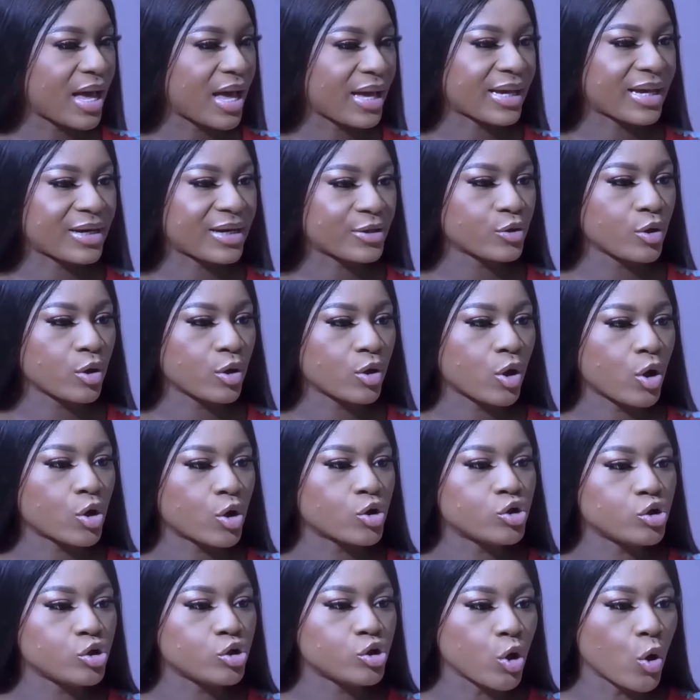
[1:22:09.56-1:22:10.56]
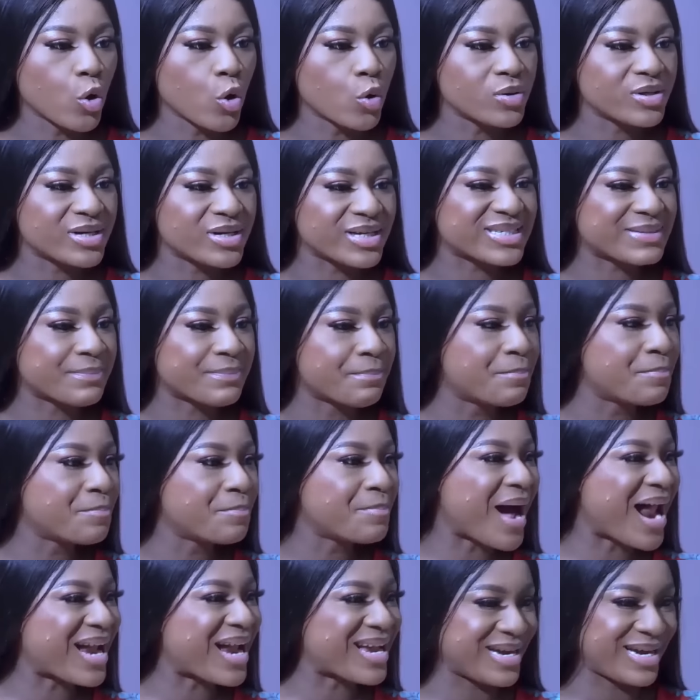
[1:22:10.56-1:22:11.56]
I cannot condone this
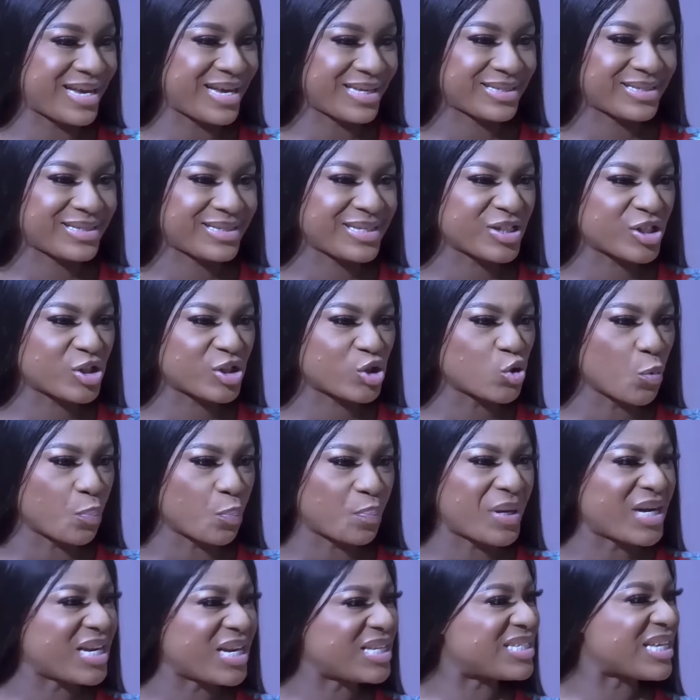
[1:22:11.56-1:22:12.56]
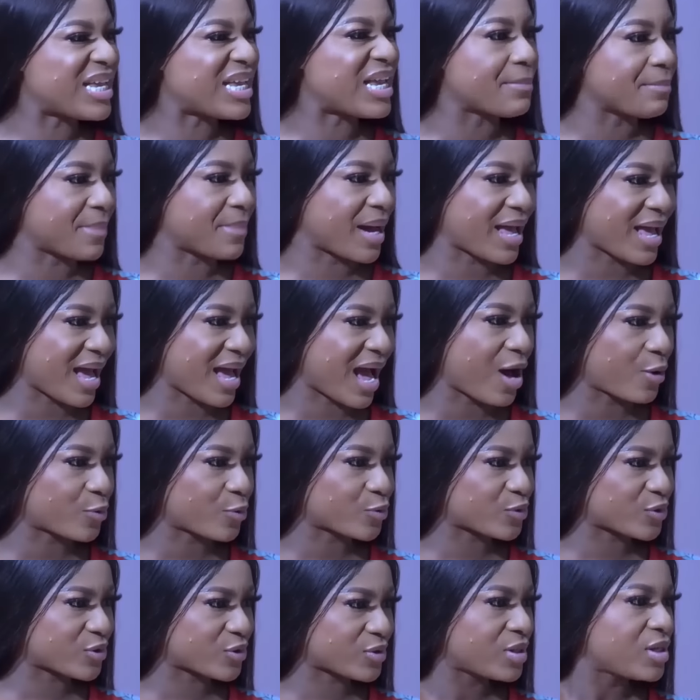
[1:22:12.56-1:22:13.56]
madness, this stupidity in my
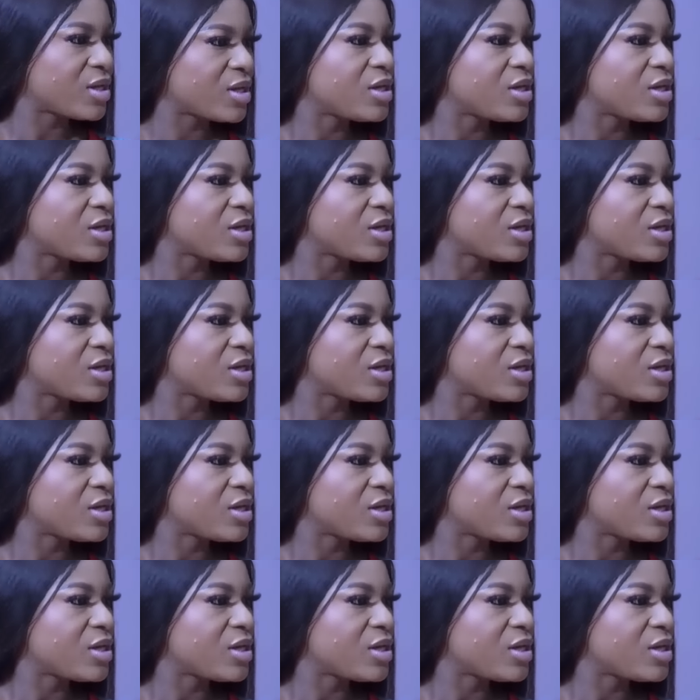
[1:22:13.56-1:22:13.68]
house.